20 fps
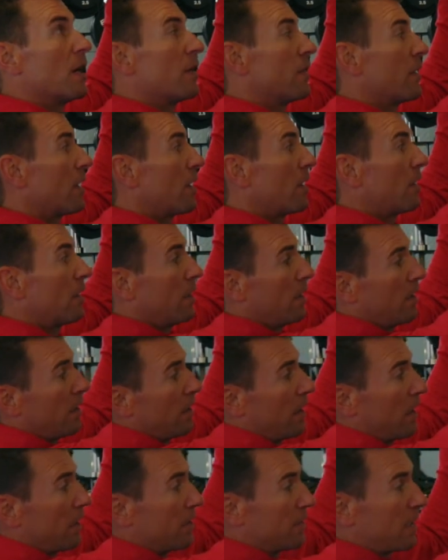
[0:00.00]
on there
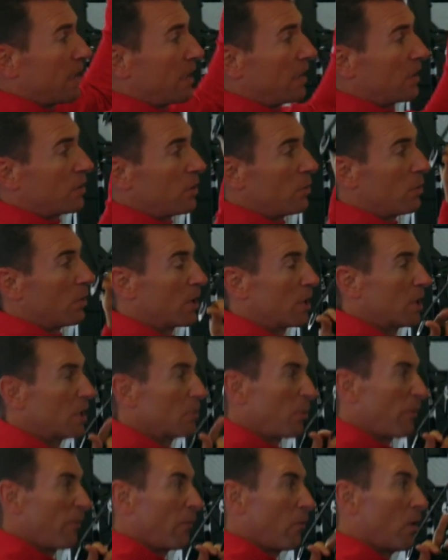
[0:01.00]
and say that you wanted
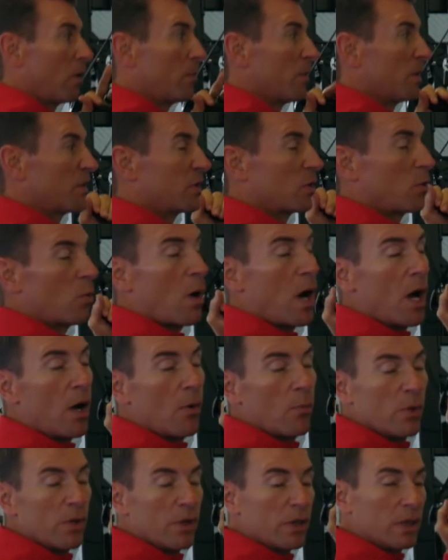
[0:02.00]
to perform a
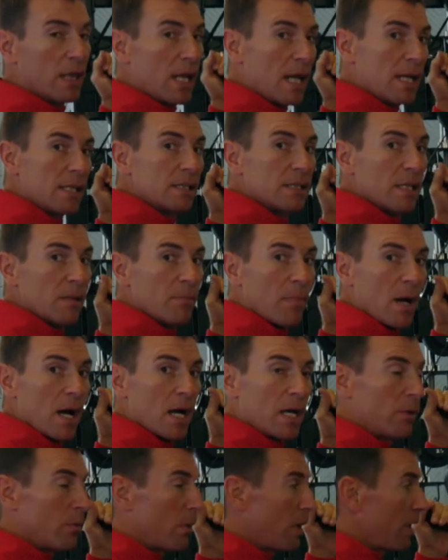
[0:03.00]
squat with less than
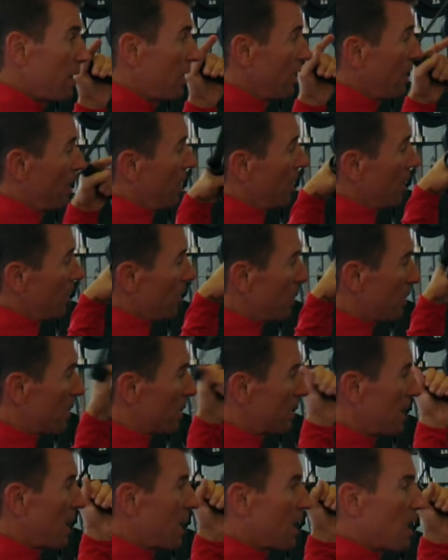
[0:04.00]
body weight. You
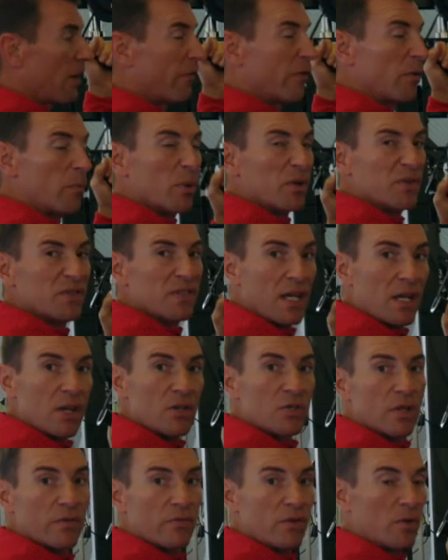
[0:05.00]
could take off a
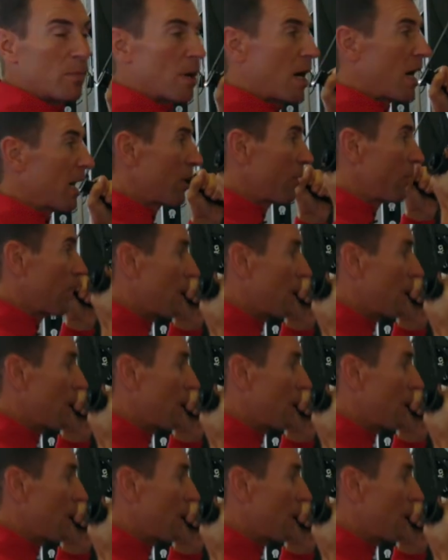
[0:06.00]
percentage of your body